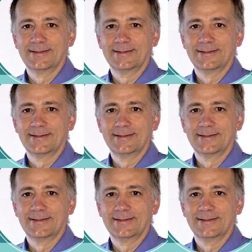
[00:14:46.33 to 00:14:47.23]

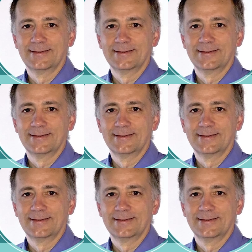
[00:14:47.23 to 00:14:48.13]

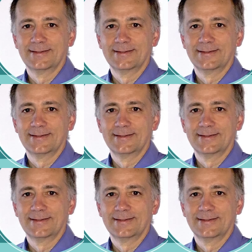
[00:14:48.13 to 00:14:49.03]

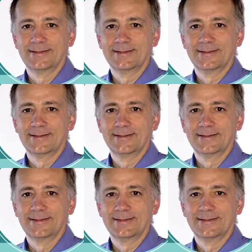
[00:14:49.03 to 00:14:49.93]

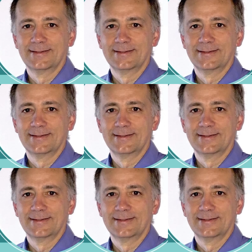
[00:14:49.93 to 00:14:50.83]

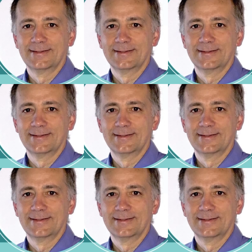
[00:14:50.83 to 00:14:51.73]

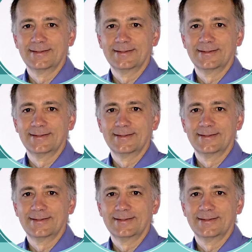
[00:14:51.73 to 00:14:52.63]

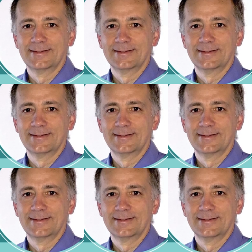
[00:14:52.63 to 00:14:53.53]

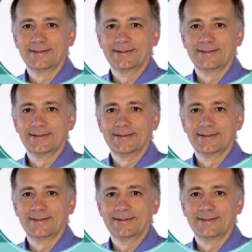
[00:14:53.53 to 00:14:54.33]
(no lip movement)